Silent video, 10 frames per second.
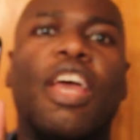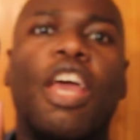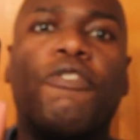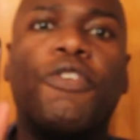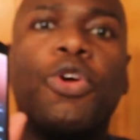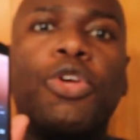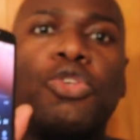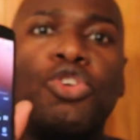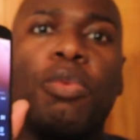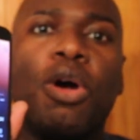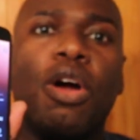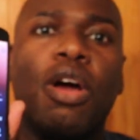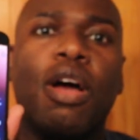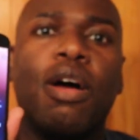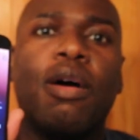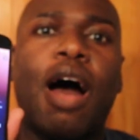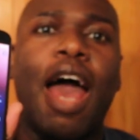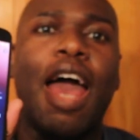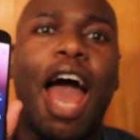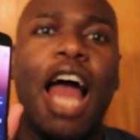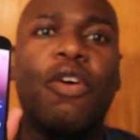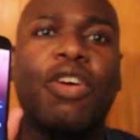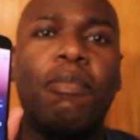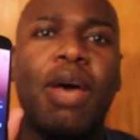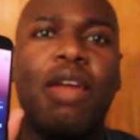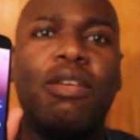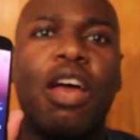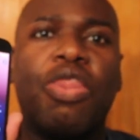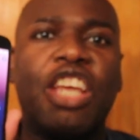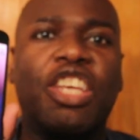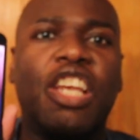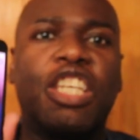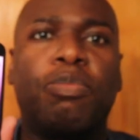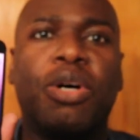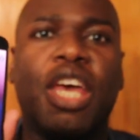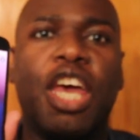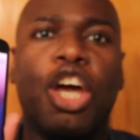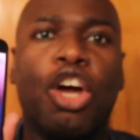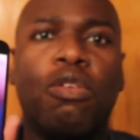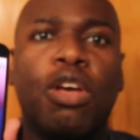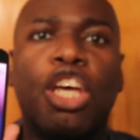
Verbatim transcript: If you're a YouTuber, I highly recommend that you get this book here,